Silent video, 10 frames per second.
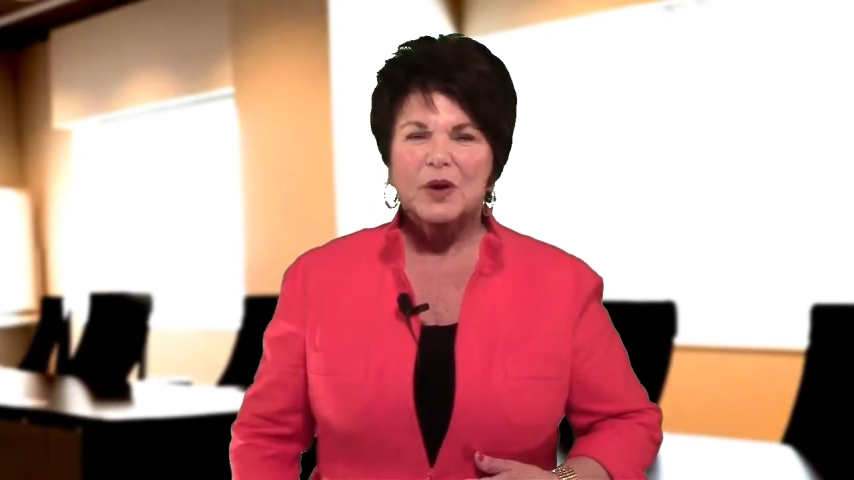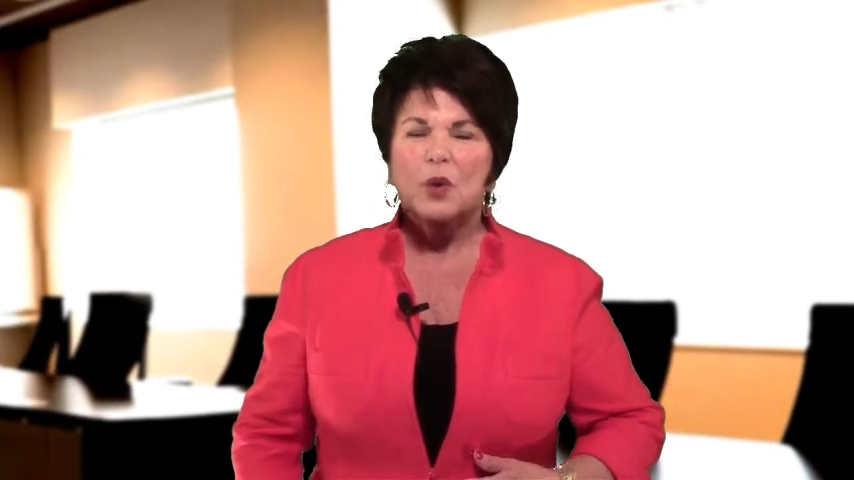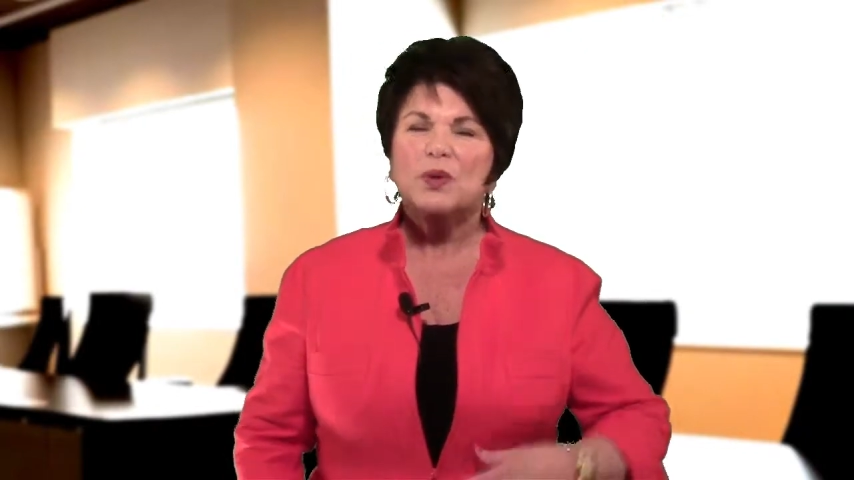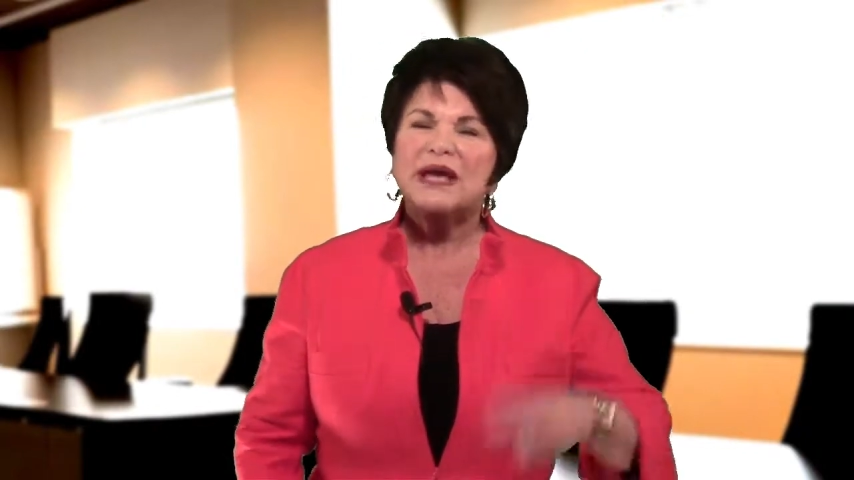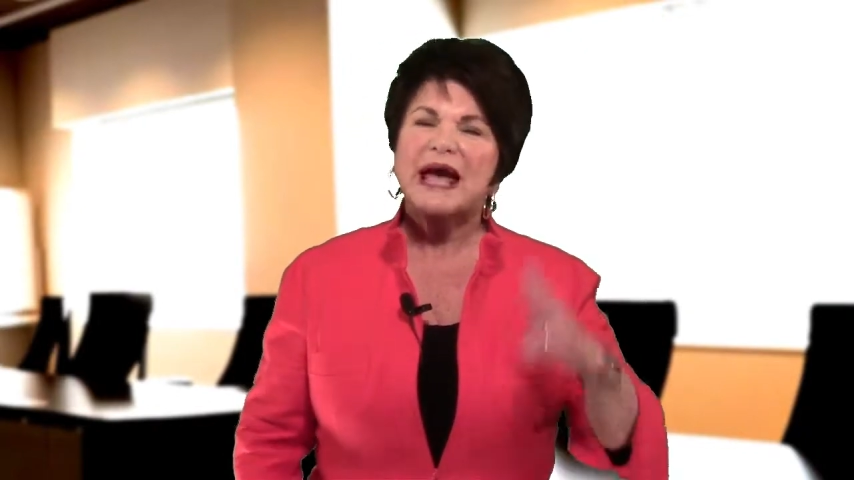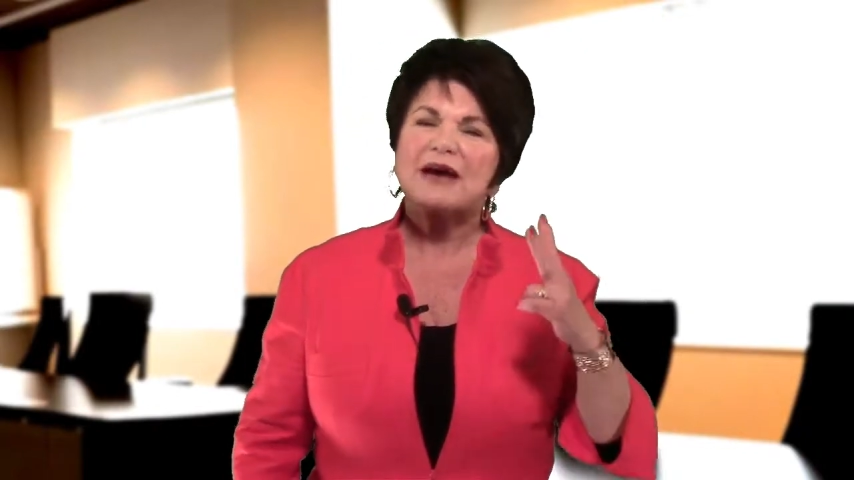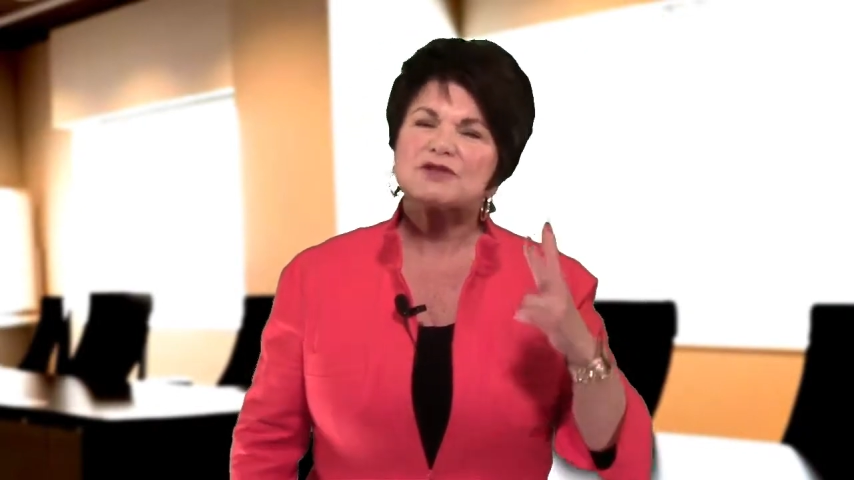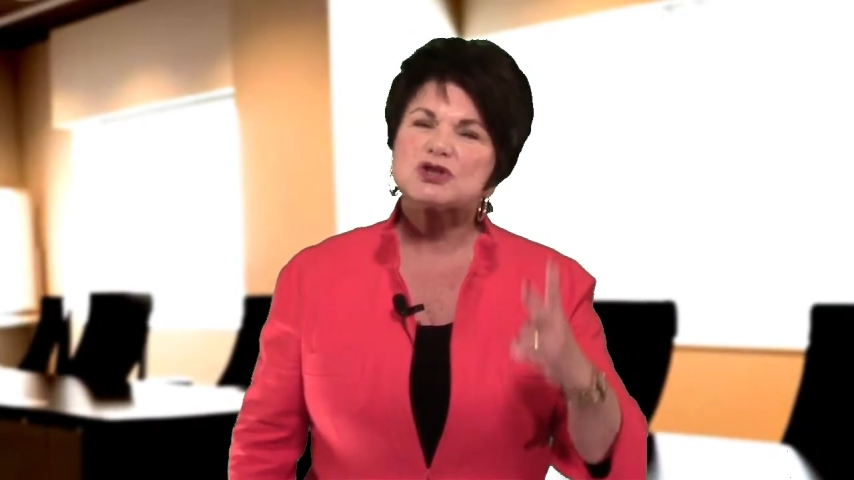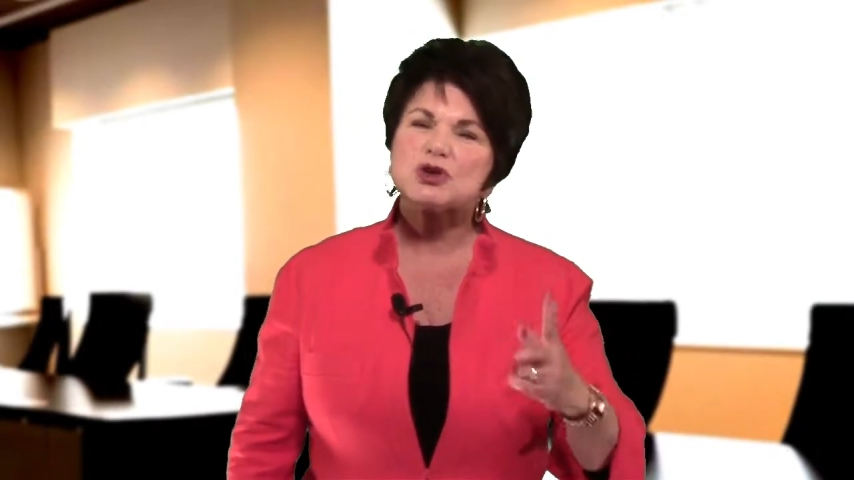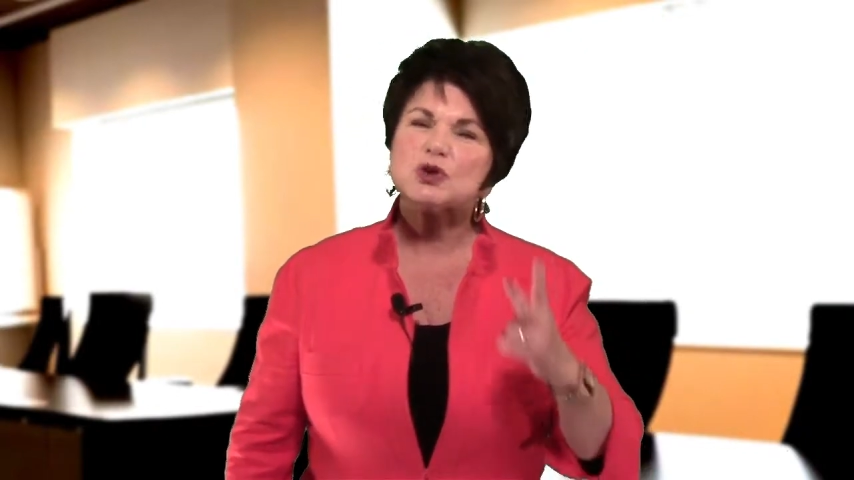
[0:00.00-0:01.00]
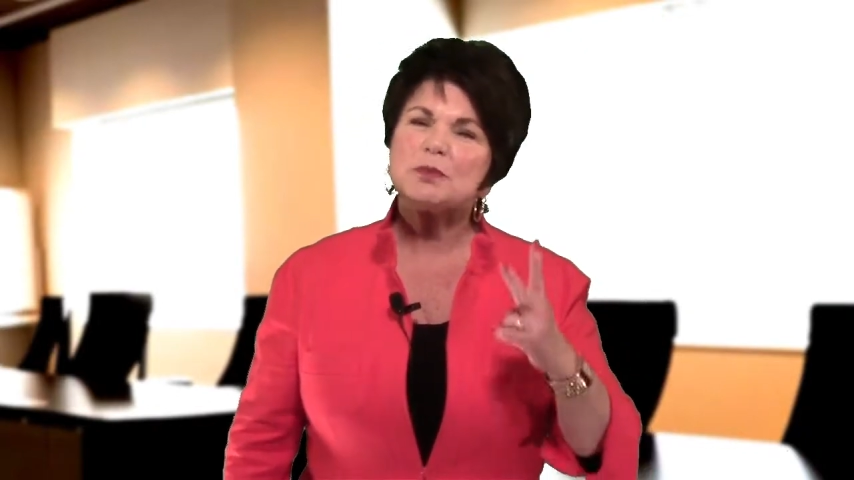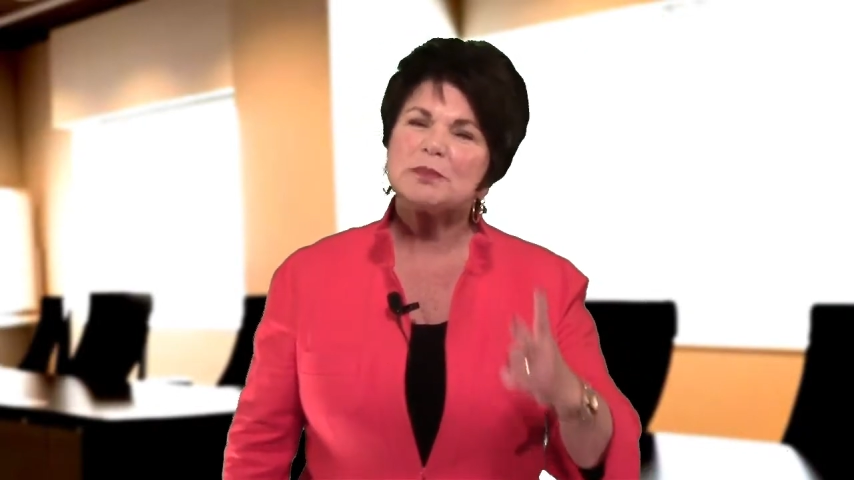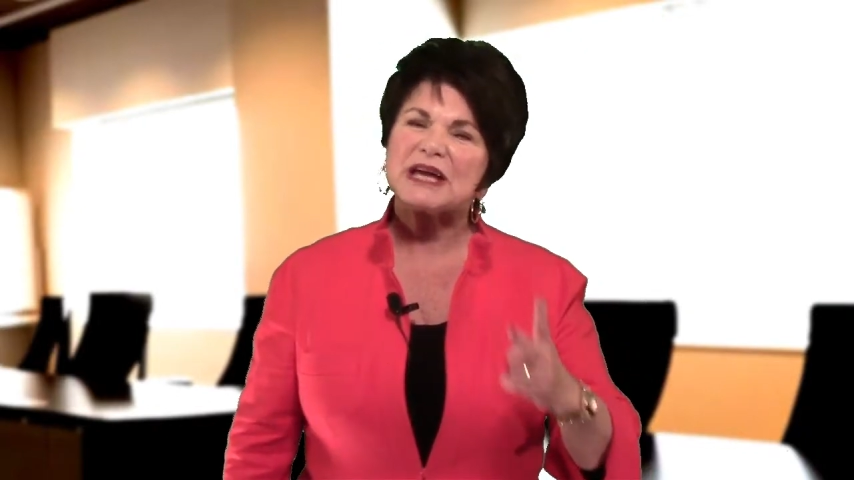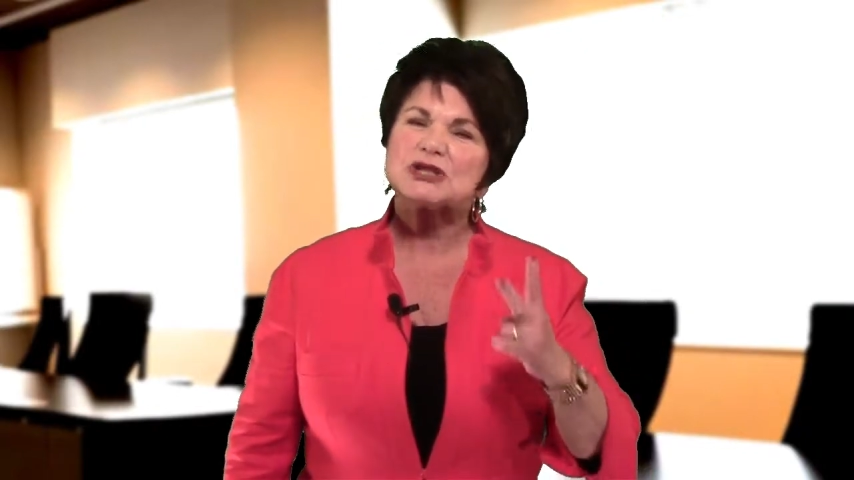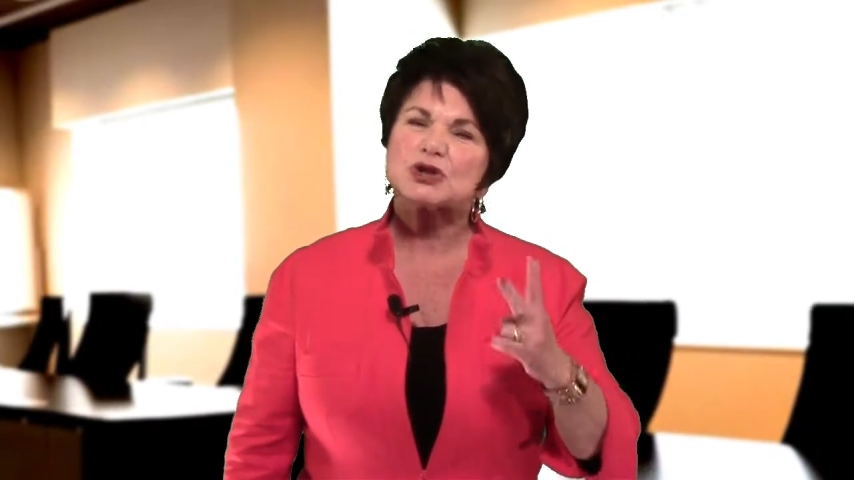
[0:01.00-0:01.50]
we have 2
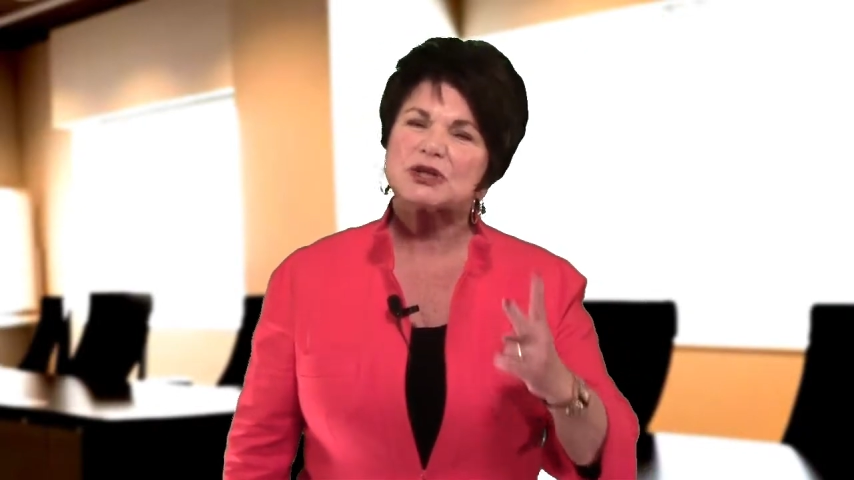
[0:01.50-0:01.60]
major